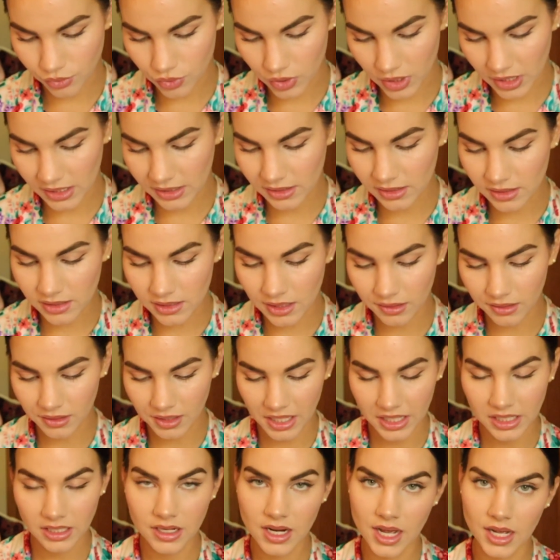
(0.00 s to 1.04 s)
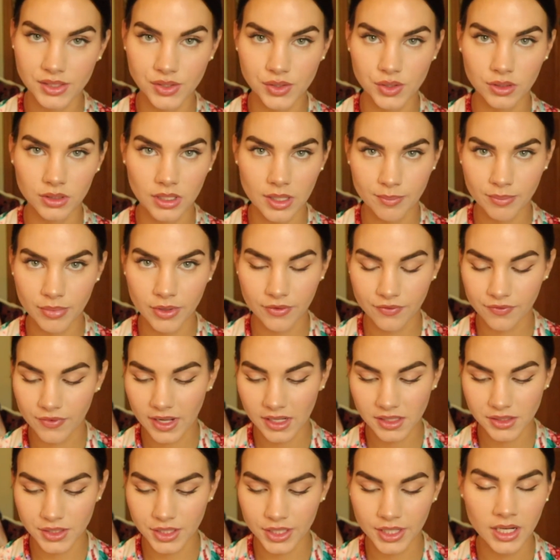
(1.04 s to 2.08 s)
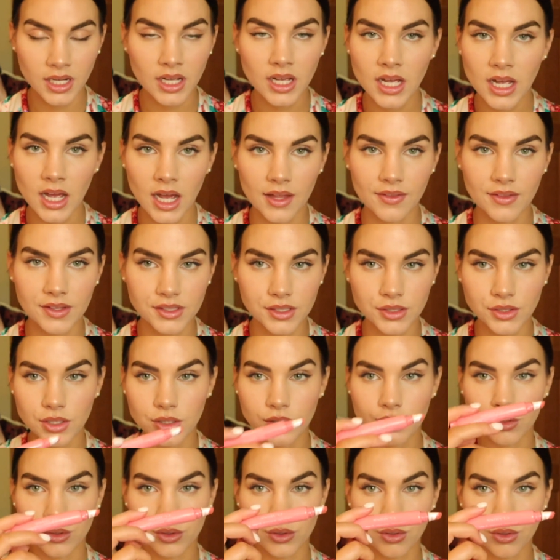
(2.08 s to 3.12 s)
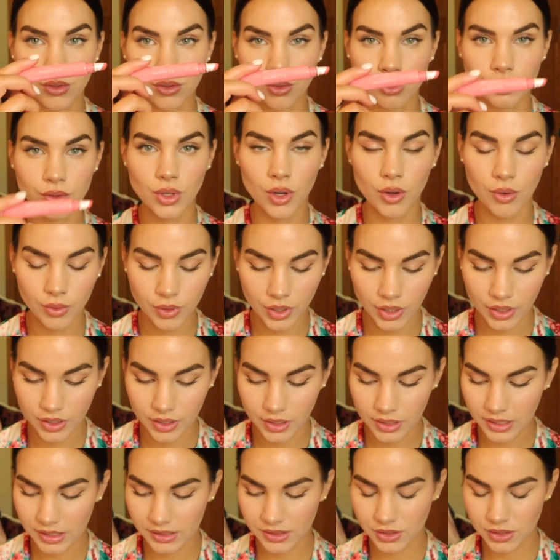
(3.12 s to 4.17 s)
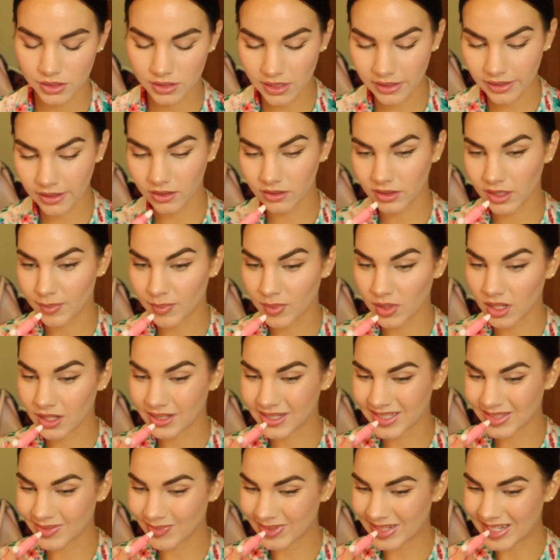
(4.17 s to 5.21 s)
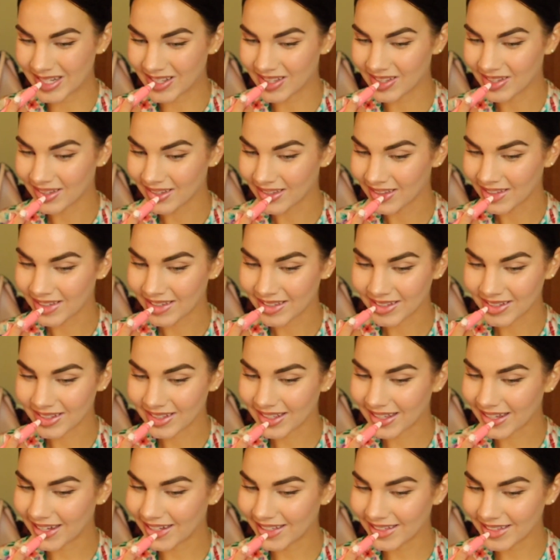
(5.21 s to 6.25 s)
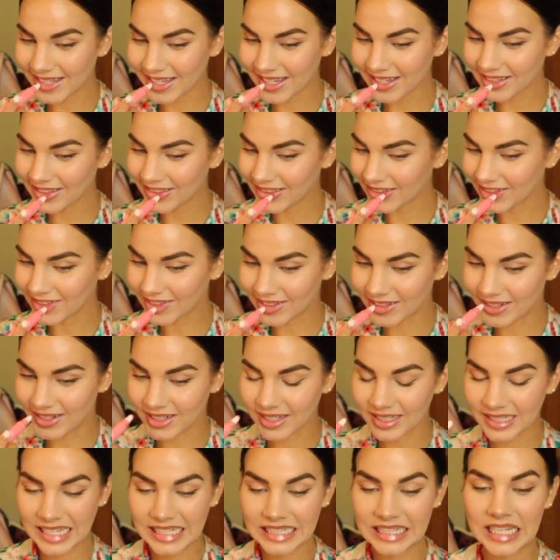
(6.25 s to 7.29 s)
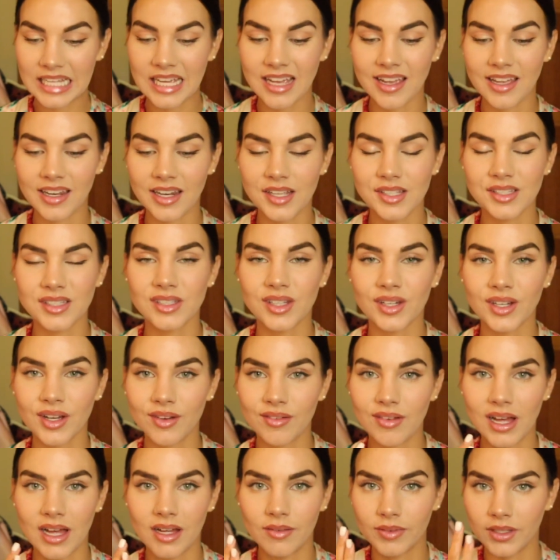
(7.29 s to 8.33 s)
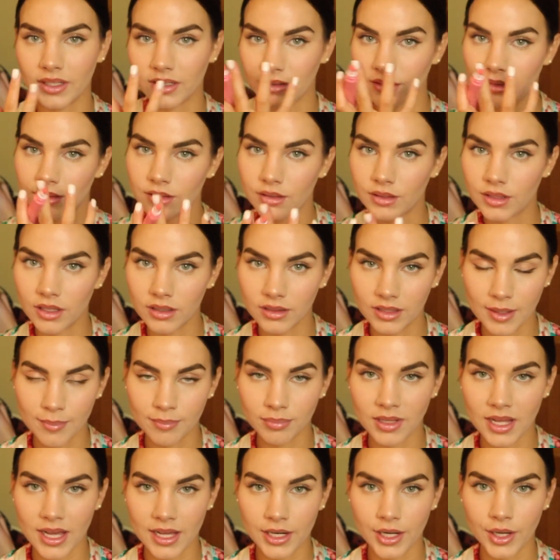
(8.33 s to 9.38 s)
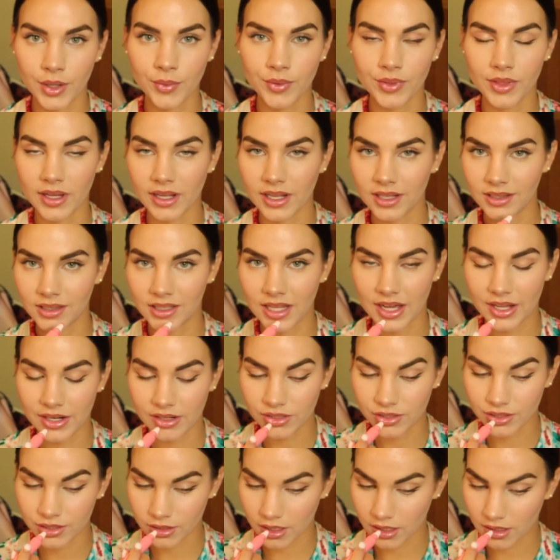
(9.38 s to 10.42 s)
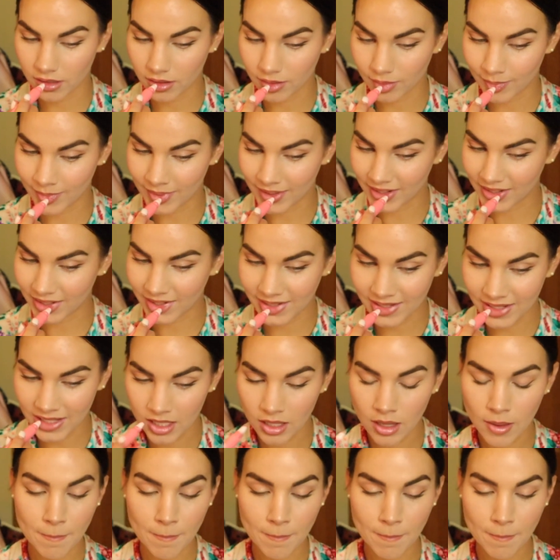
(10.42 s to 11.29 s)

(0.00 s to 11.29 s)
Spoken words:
Instant Light Natural Lip Perfector, and this is just so good. It's just like a lip gloss, but I like the look, like the 80s look of having the lip liner with like a lighter shade in the middle.